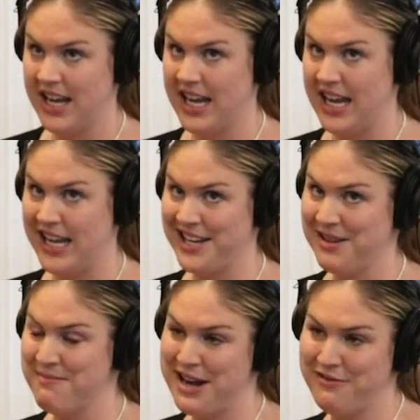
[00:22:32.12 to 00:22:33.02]
And the
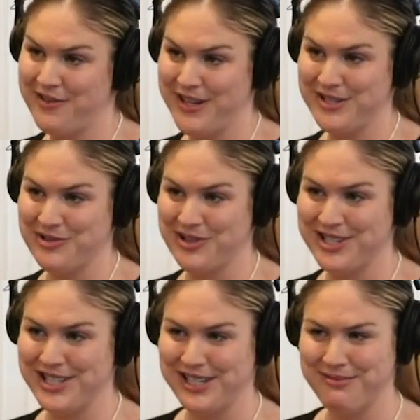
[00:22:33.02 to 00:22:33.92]
benefit towards
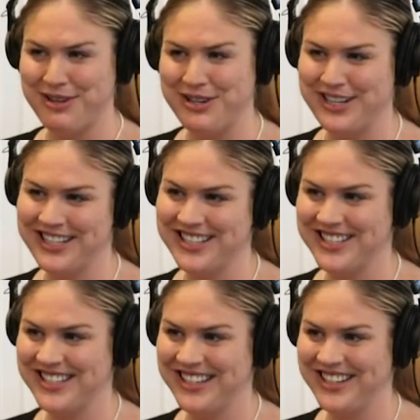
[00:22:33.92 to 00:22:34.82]
the community is,
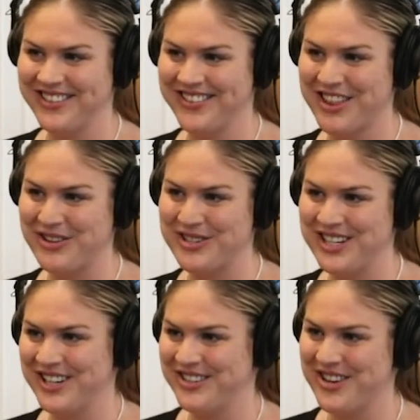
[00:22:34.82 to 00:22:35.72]
you know, the
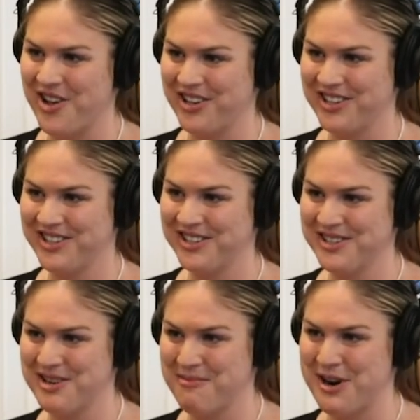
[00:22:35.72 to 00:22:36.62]
$1,300 mm.
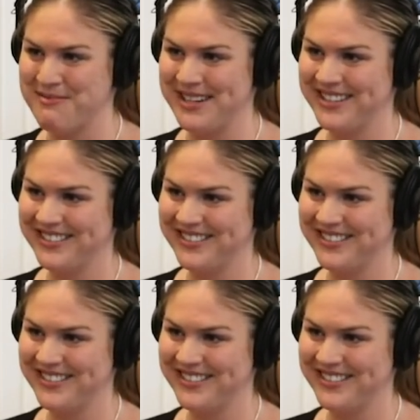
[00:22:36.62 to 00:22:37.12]
apartment.